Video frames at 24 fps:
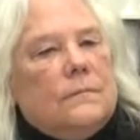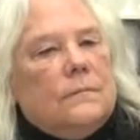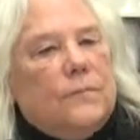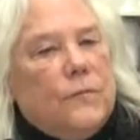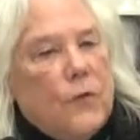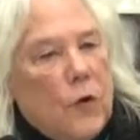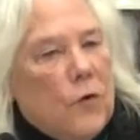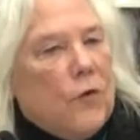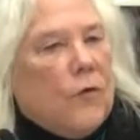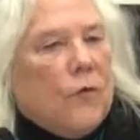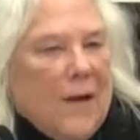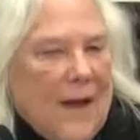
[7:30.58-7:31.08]

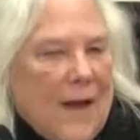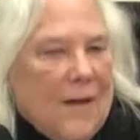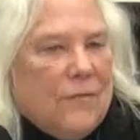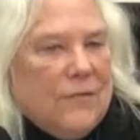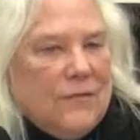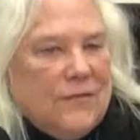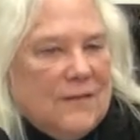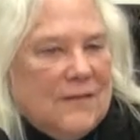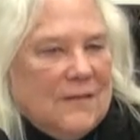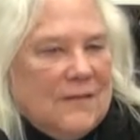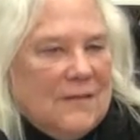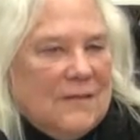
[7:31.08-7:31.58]

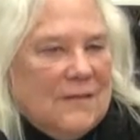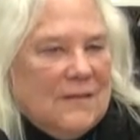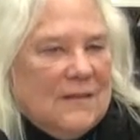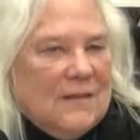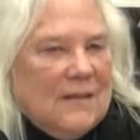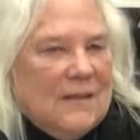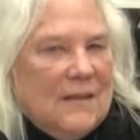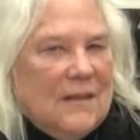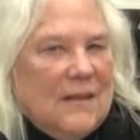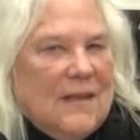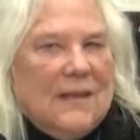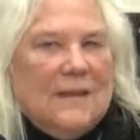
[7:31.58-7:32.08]
photographed
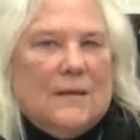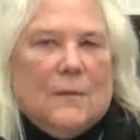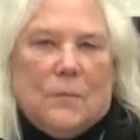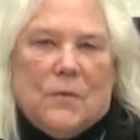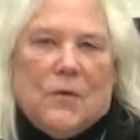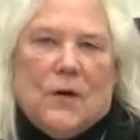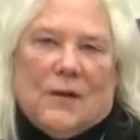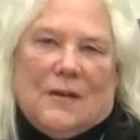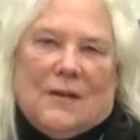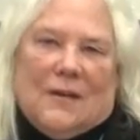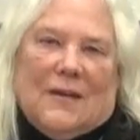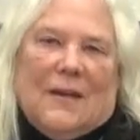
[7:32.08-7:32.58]
in the
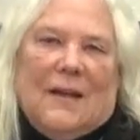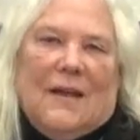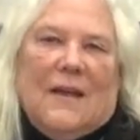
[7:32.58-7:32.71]
book.